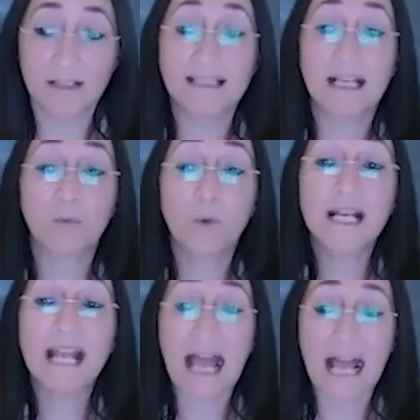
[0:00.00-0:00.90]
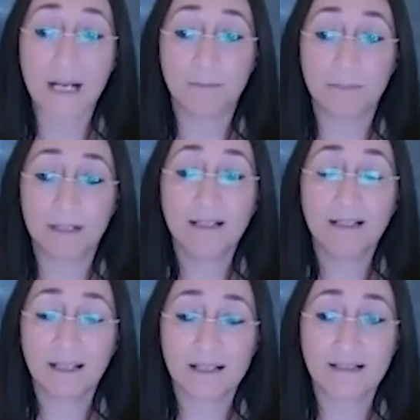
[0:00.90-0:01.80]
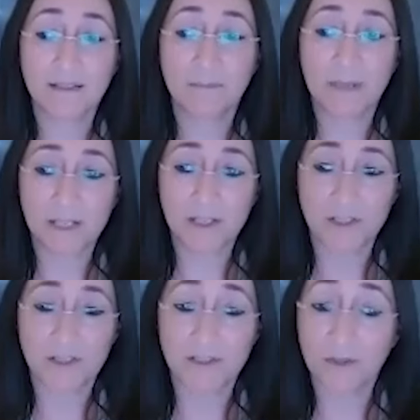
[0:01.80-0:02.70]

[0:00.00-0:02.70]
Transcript: that will help cancer patients.